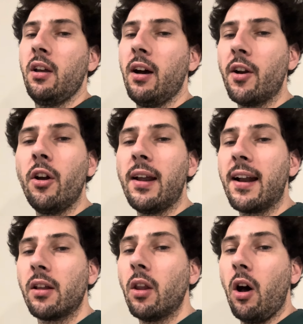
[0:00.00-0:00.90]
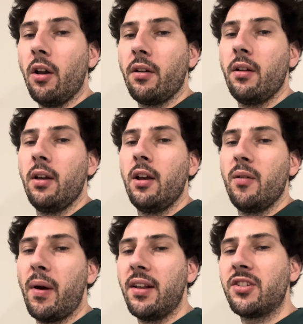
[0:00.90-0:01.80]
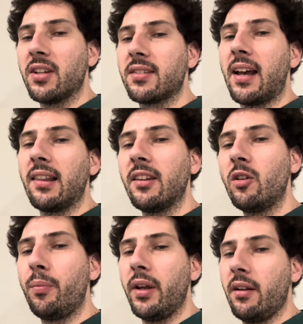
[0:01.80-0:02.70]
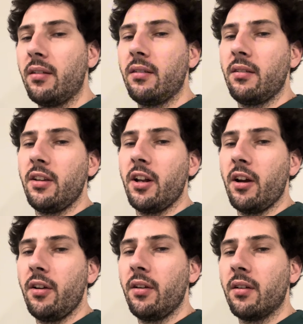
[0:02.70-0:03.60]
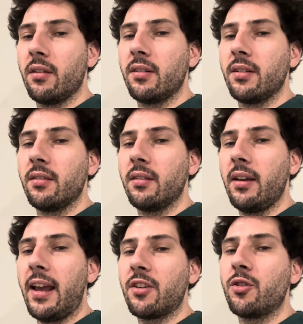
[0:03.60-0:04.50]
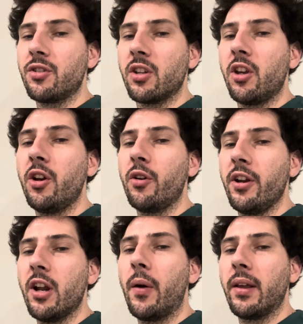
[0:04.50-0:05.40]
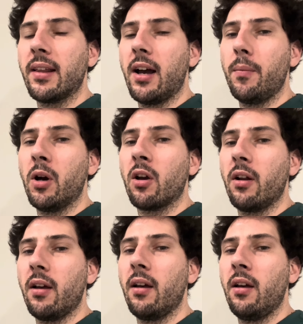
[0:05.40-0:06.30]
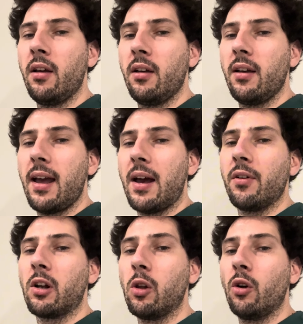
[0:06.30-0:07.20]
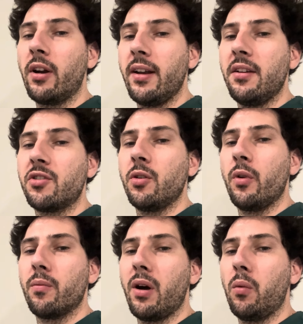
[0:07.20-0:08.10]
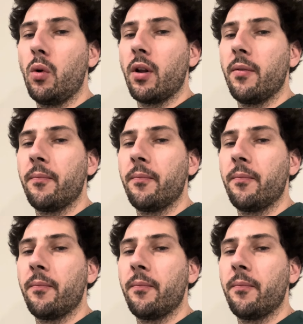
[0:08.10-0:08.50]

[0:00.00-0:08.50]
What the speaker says: I don't add a lot, but it's just that little bit, you know, extra security knowing that I'm not going to have a chlorine issue with my water.